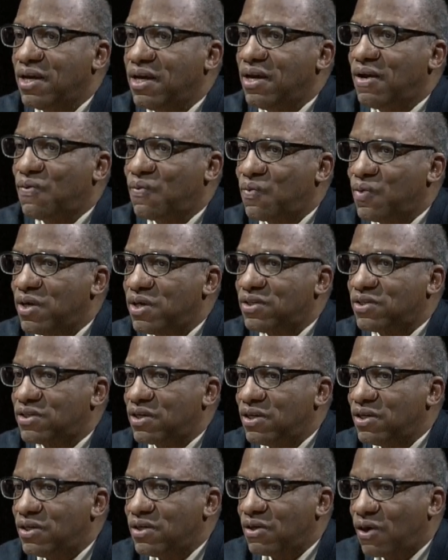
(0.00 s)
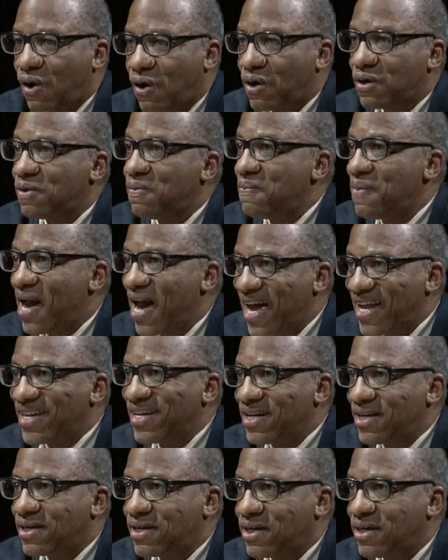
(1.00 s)
it was an
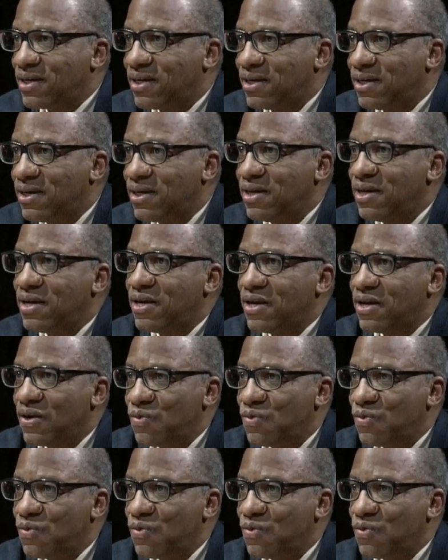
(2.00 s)
automatic mm.